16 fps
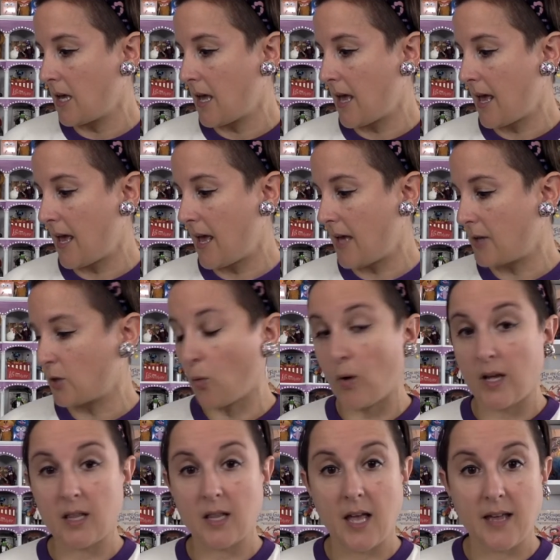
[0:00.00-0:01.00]
a
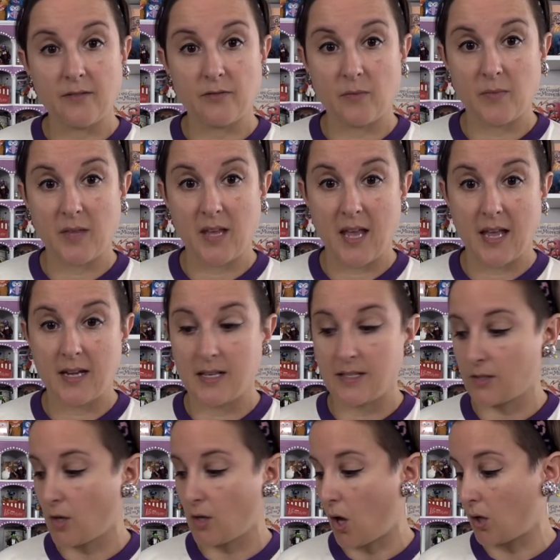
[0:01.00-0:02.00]
toy line from the 80s
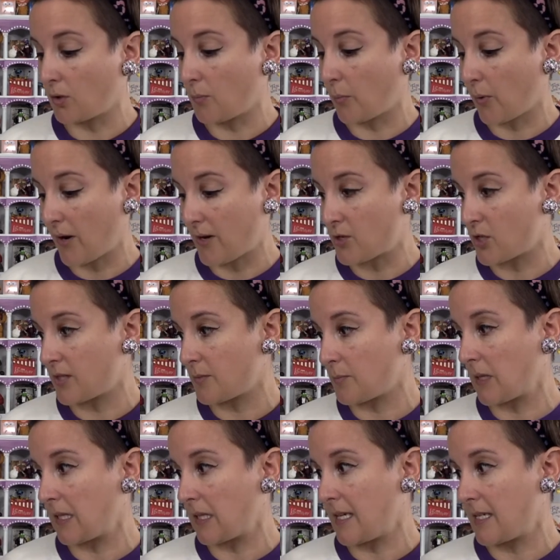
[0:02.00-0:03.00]
called Precious
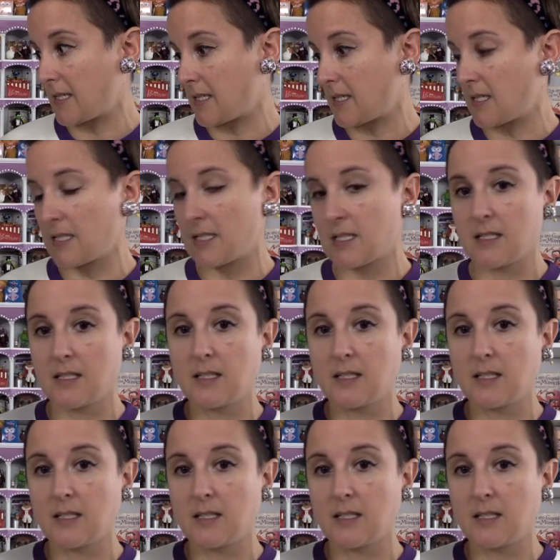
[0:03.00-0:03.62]
Places.